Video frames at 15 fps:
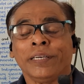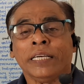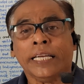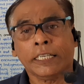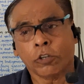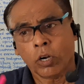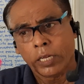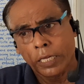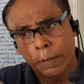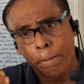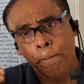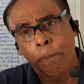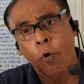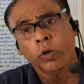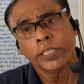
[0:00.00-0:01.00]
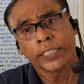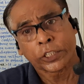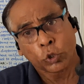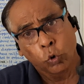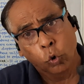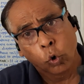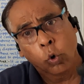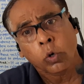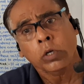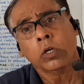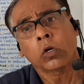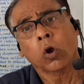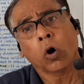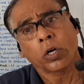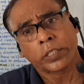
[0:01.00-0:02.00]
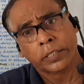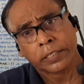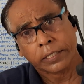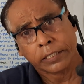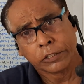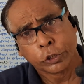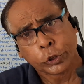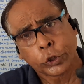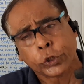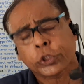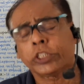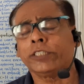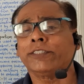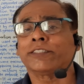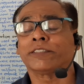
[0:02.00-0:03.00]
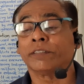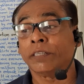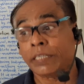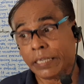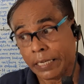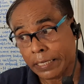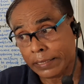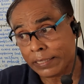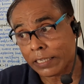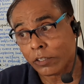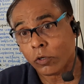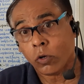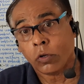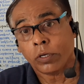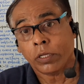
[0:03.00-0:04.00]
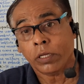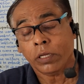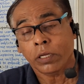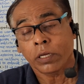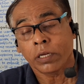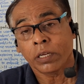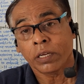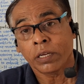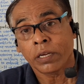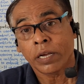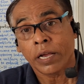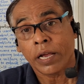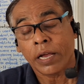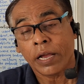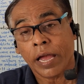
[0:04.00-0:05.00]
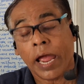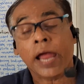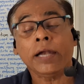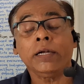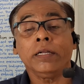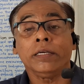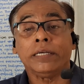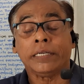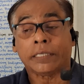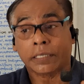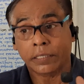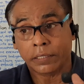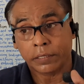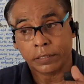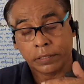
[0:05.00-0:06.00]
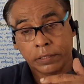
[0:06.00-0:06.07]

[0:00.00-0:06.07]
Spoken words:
It will impose its own laws and institutions in the colony, and it